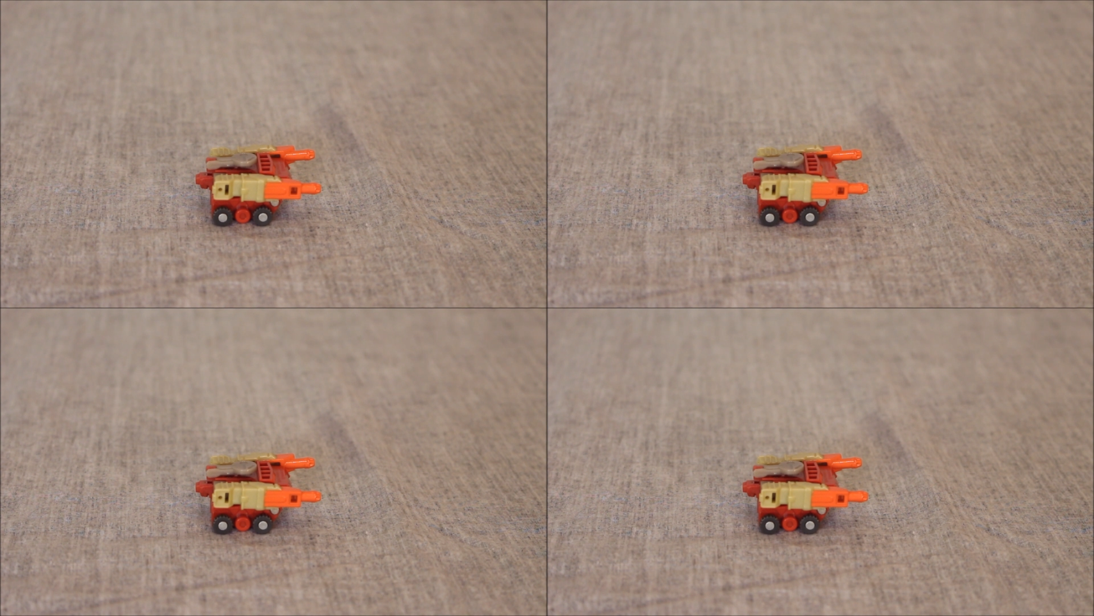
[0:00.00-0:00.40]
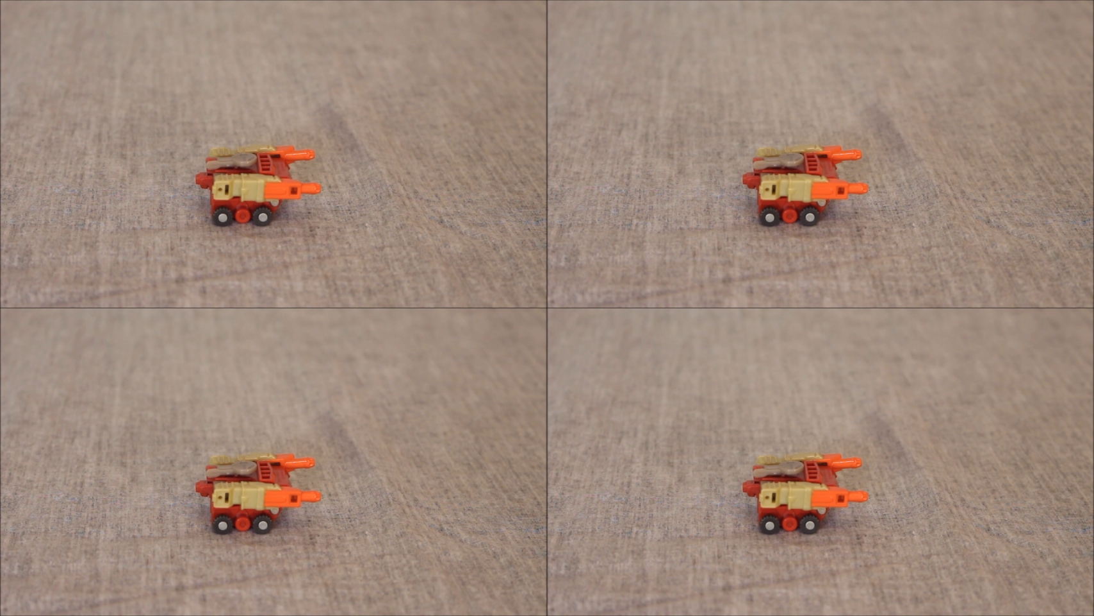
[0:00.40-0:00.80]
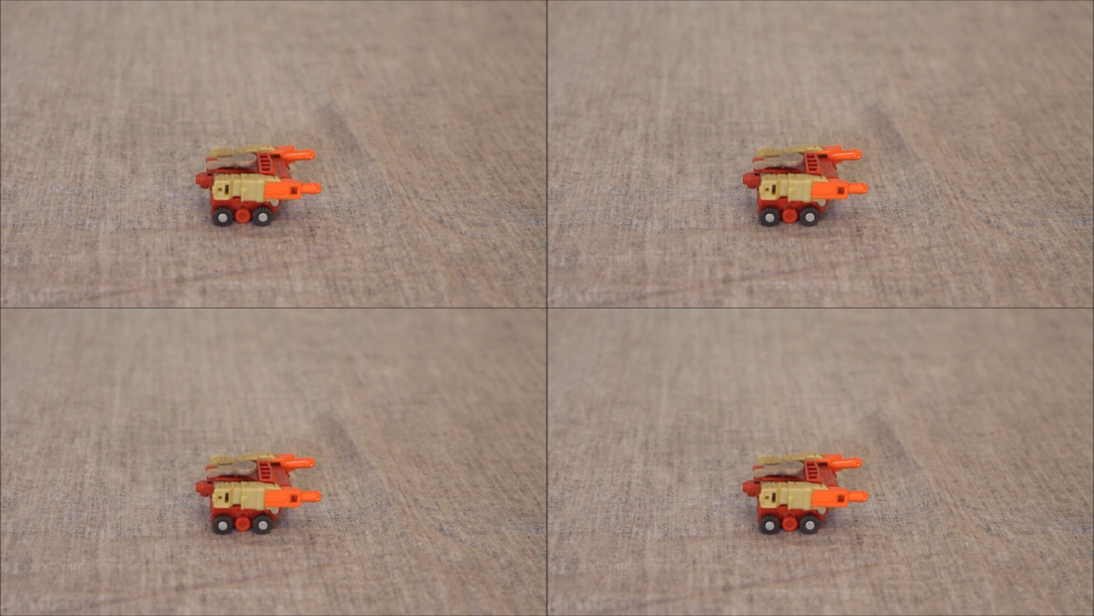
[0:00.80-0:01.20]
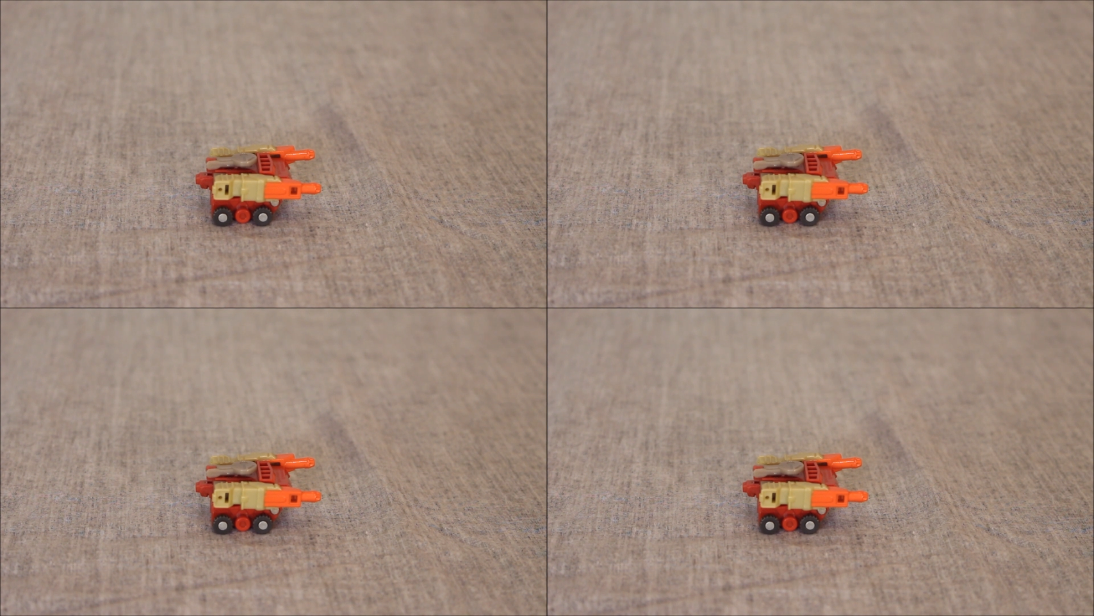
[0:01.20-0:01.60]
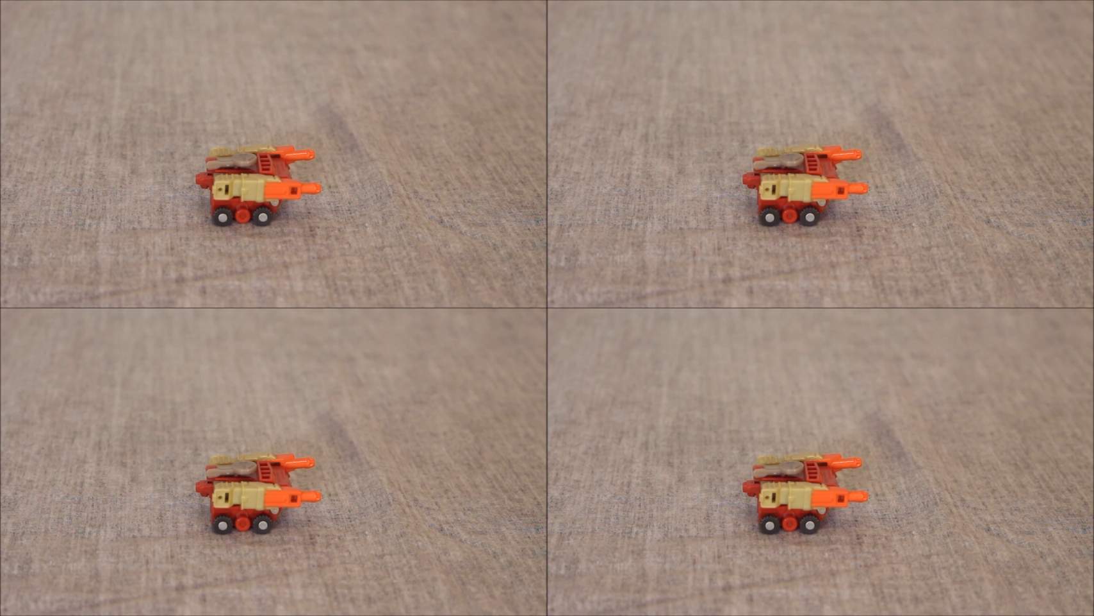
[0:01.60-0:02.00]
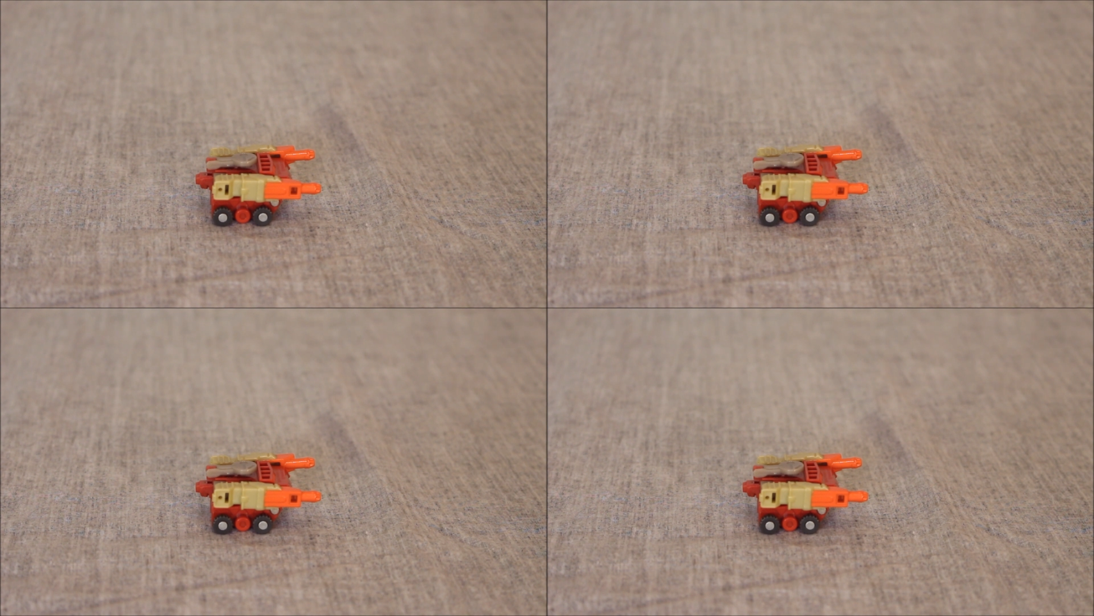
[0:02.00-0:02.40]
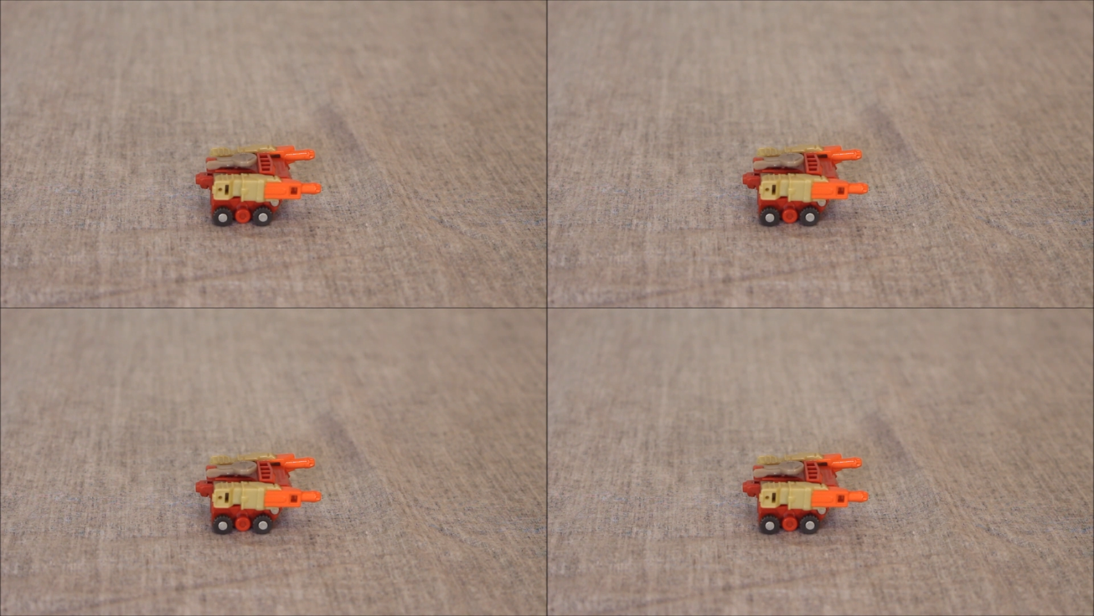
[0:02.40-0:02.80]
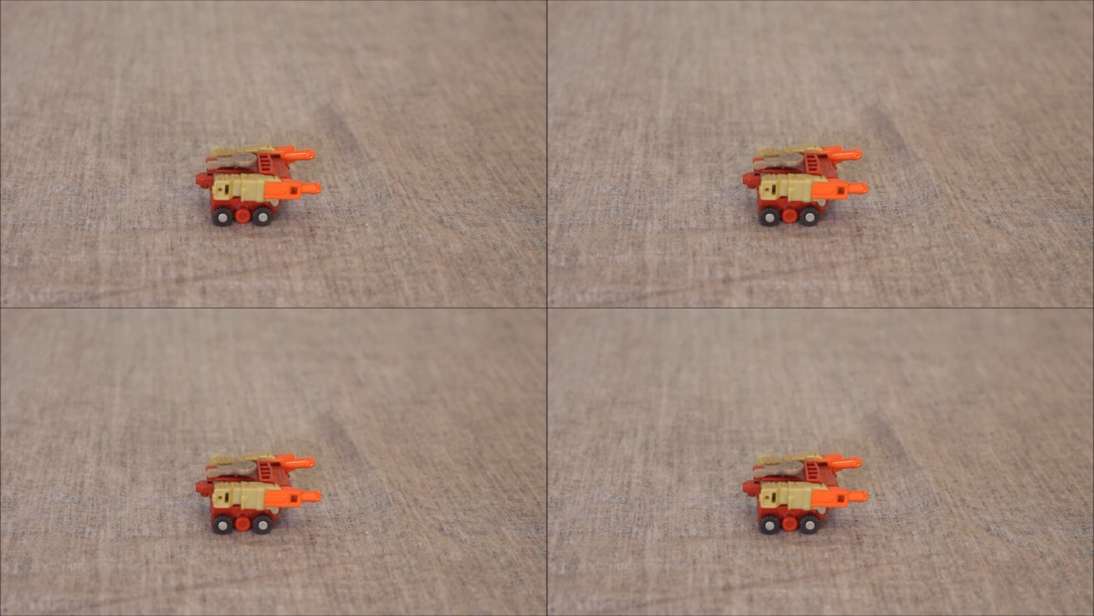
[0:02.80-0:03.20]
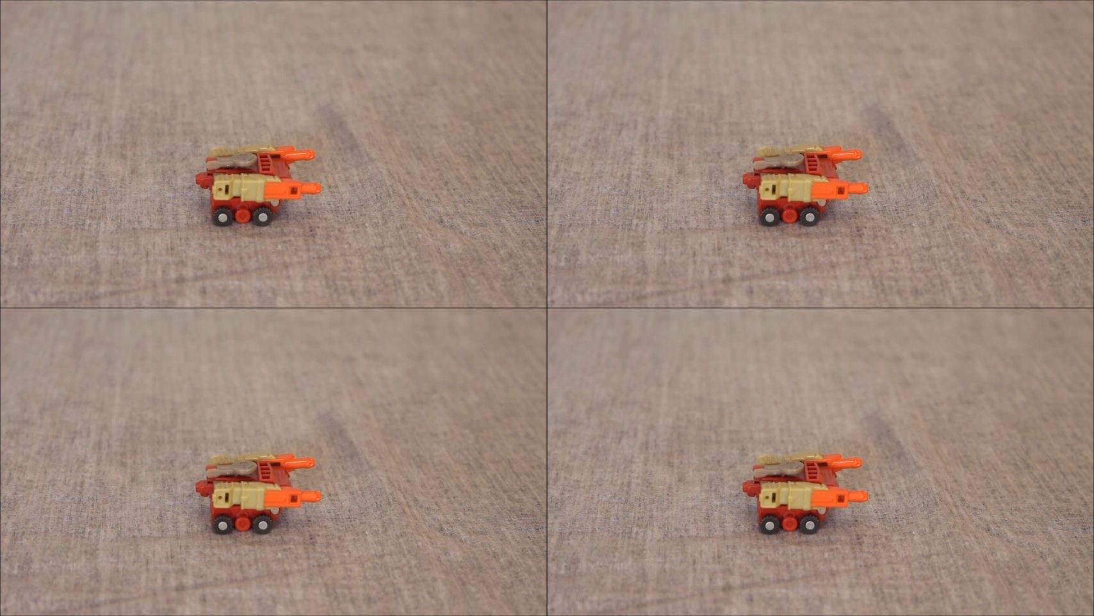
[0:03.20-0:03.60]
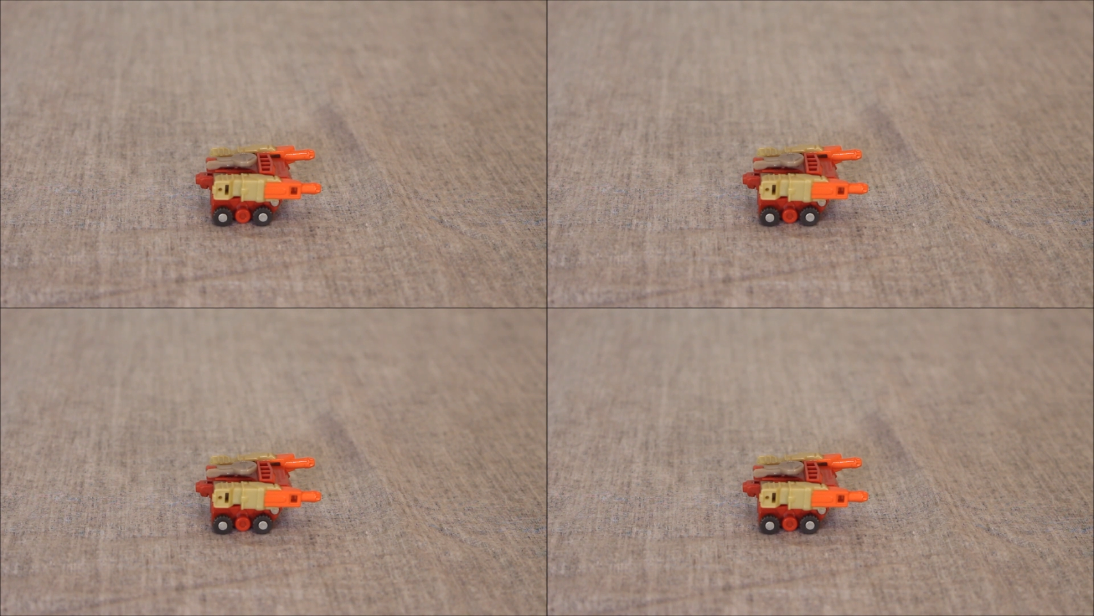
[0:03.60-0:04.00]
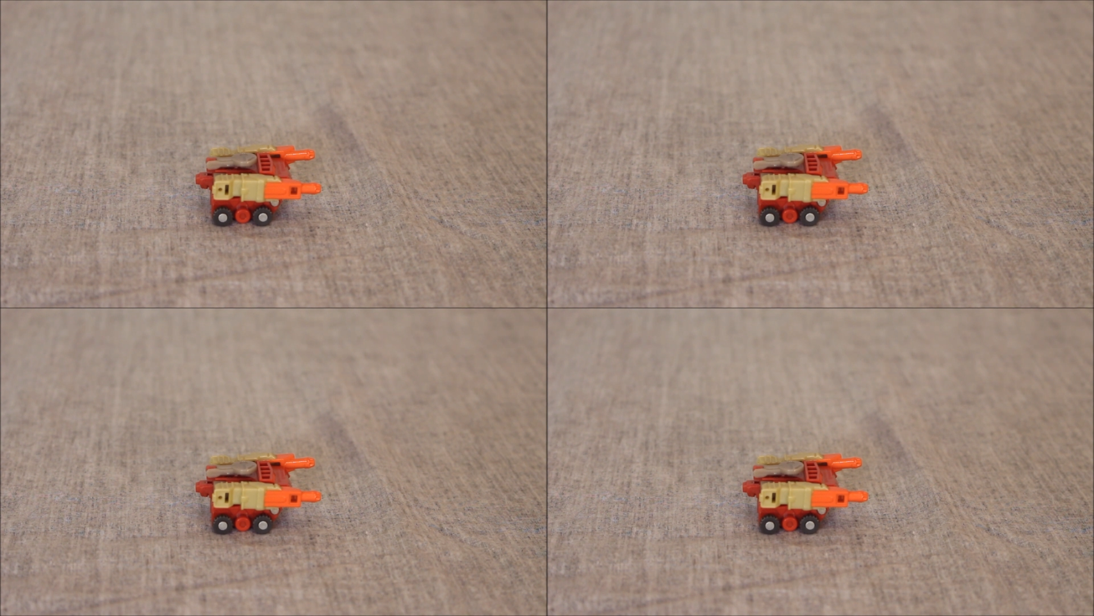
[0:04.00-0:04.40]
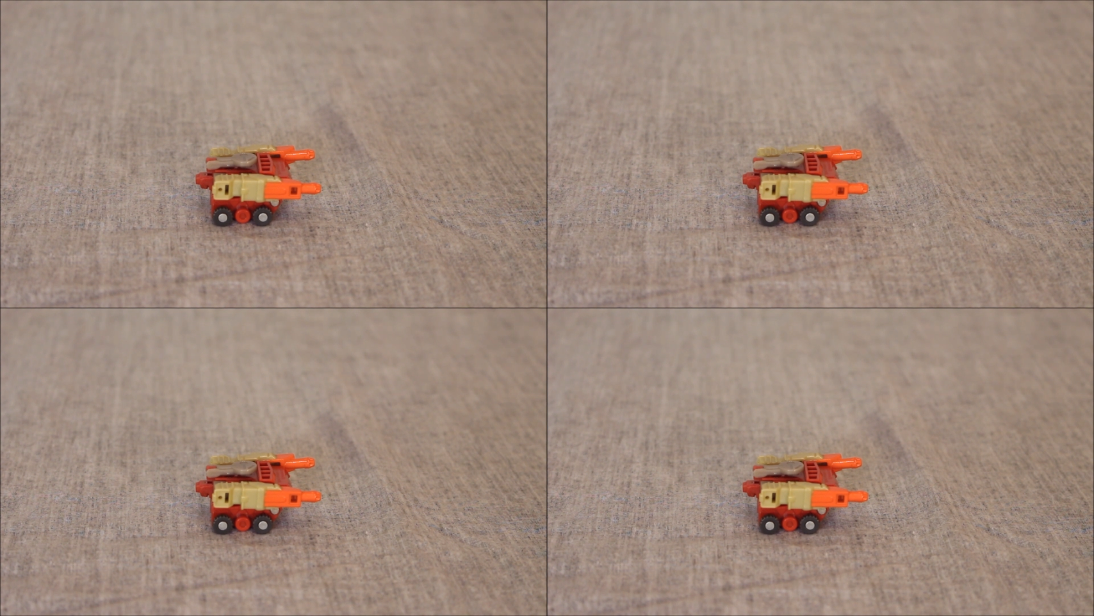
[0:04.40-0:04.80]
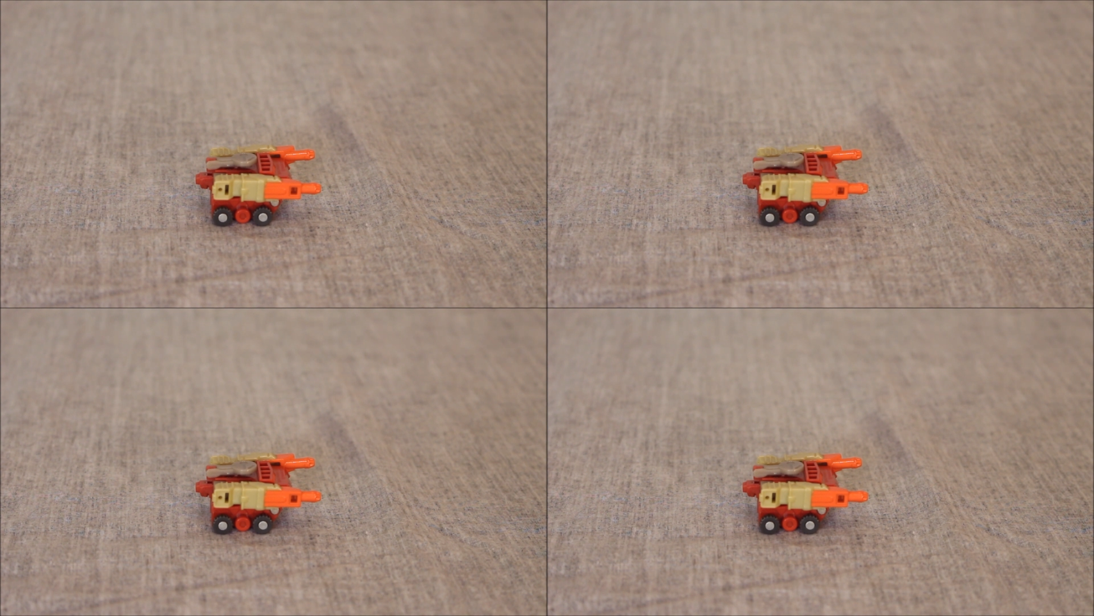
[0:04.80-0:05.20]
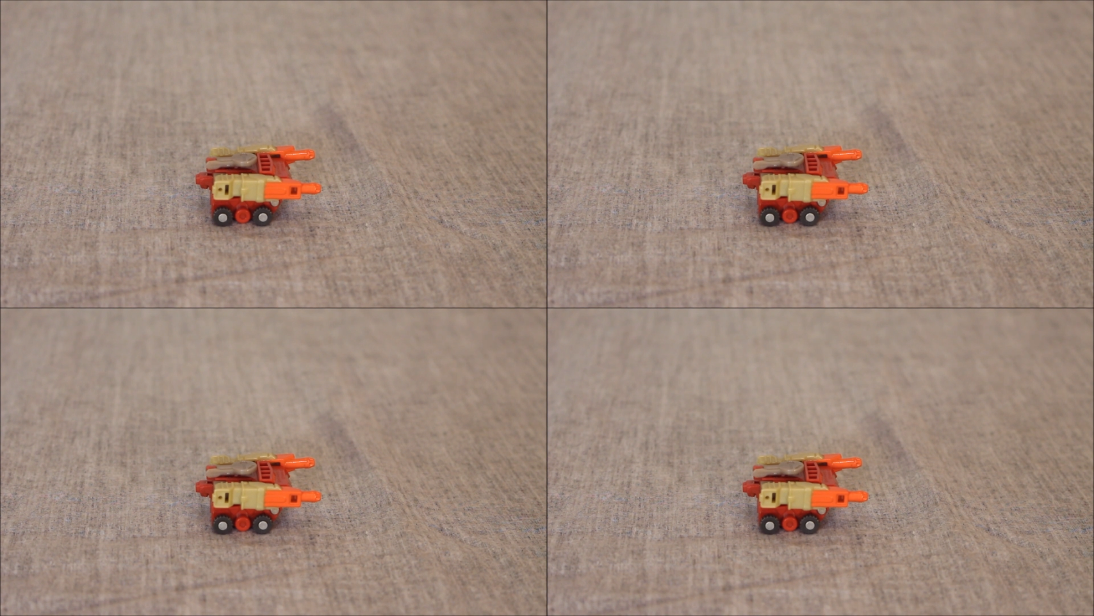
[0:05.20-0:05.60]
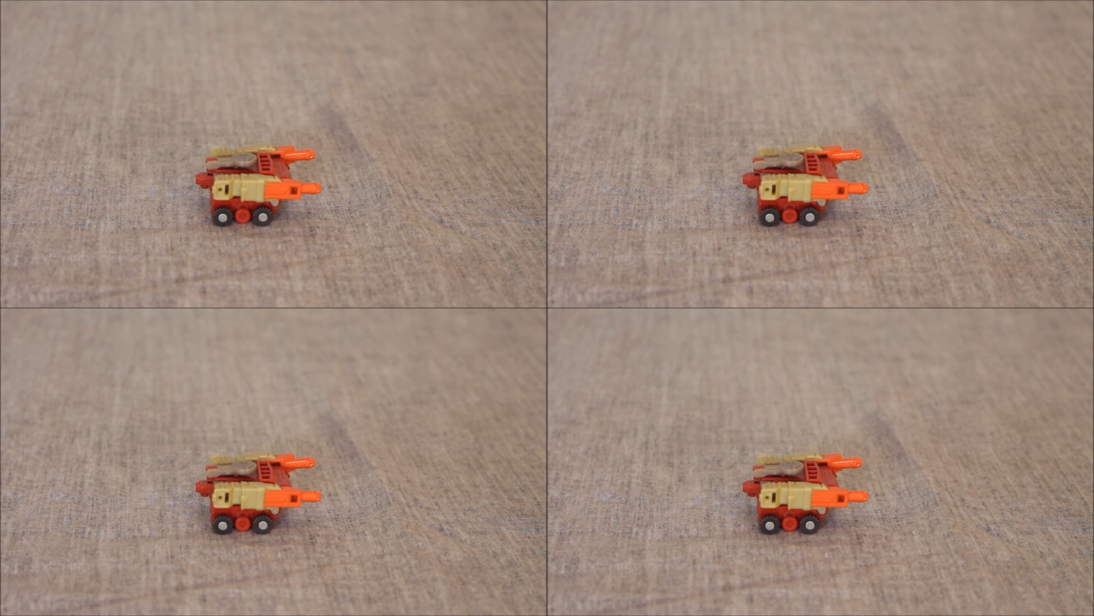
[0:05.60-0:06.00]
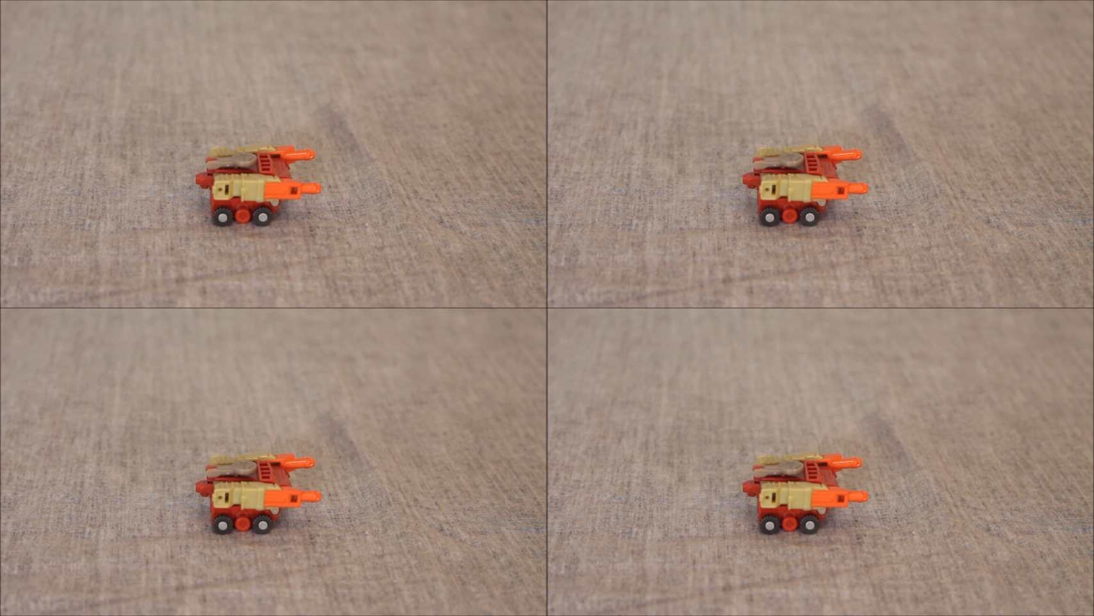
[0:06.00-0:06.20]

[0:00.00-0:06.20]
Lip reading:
No face is visible, so there are no lips to read.